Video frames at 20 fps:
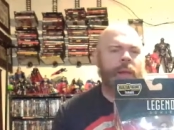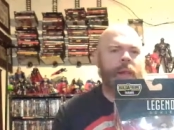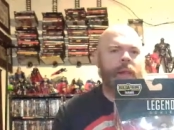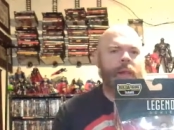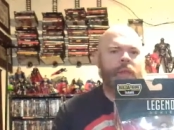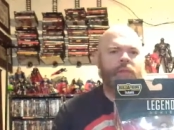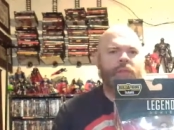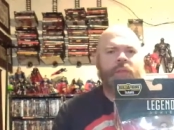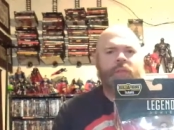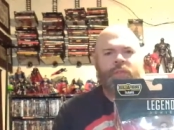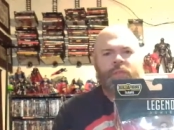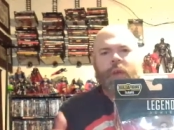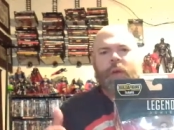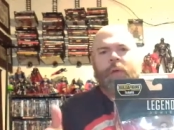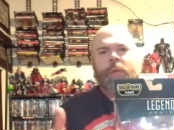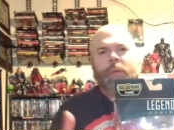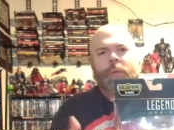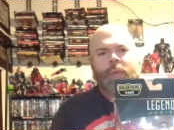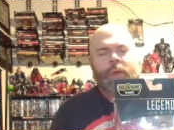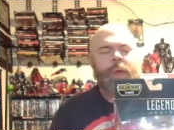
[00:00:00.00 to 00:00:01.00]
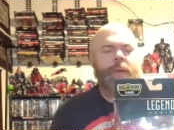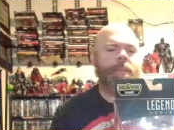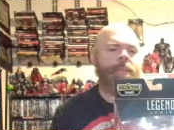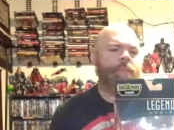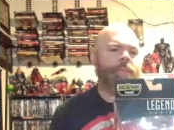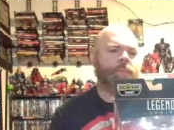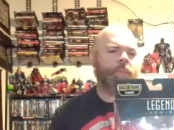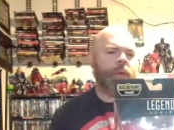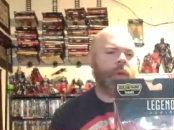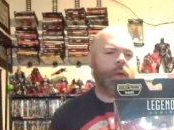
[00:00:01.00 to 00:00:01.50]
she stuck with it.
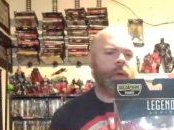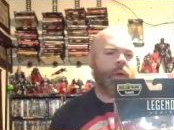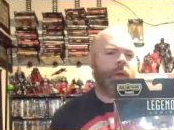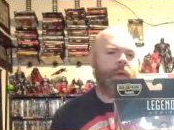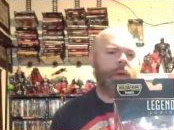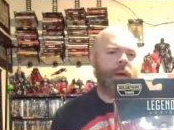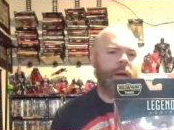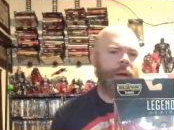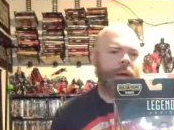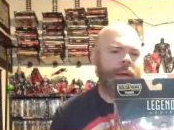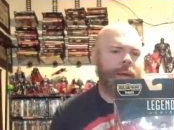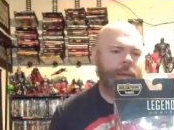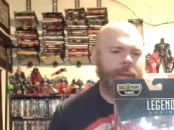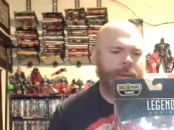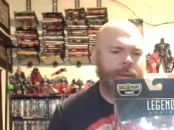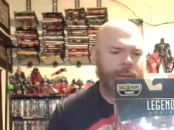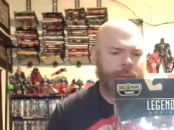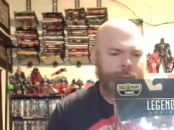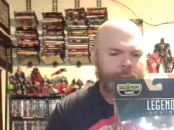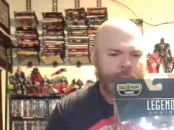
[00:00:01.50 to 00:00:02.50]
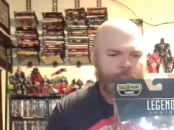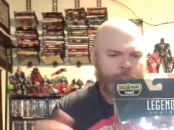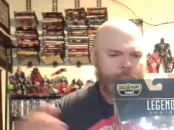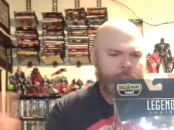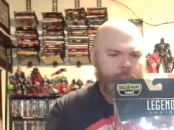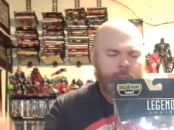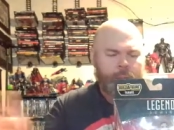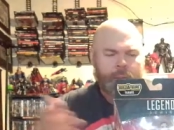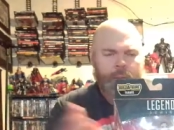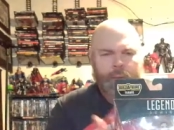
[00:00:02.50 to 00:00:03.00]
And uh,
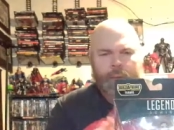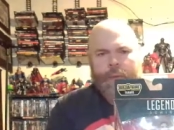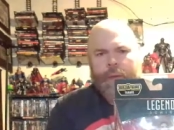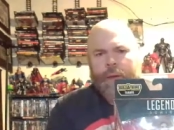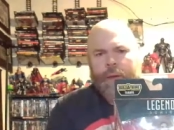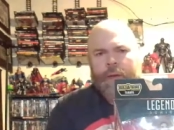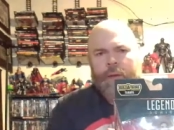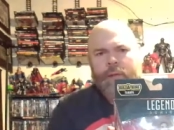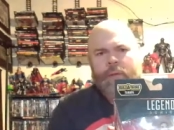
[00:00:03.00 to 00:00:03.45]
there you